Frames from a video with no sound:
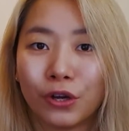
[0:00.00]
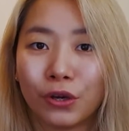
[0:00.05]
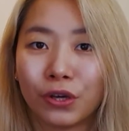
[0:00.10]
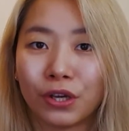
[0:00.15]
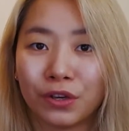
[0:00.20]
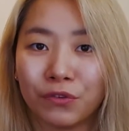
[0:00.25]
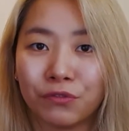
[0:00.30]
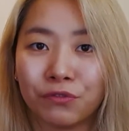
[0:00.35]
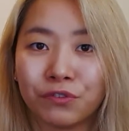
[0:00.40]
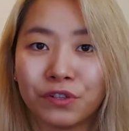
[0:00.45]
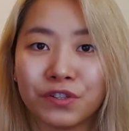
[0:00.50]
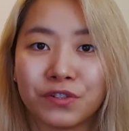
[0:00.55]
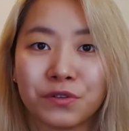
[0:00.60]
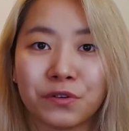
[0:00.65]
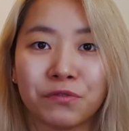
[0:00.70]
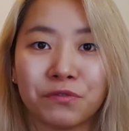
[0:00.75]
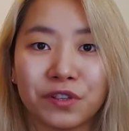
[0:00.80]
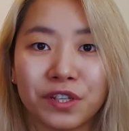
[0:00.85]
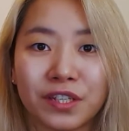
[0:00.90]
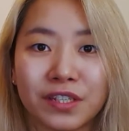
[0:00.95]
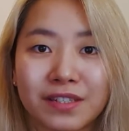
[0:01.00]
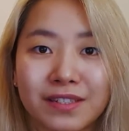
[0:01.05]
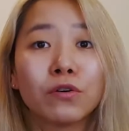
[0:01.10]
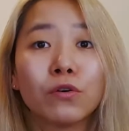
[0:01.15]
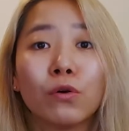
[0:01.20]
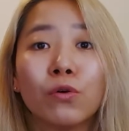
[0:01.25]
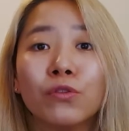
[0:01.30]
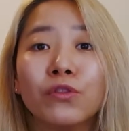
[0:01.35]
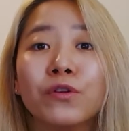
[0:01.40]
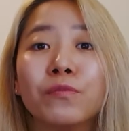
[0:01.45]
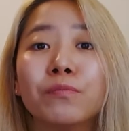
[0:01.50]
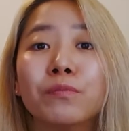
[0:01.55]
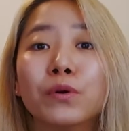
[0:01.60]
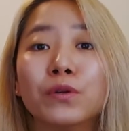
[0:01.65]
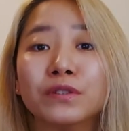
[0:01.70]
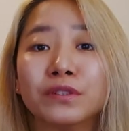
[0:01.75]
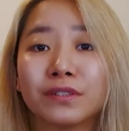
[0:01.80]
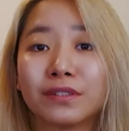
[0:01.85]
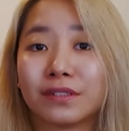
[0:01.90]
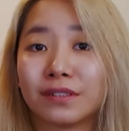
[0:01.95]
if it's obvious. Or the
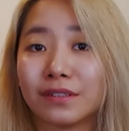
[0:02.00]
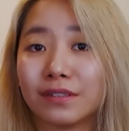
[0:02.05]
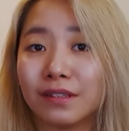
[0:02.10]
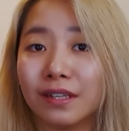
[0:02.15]
most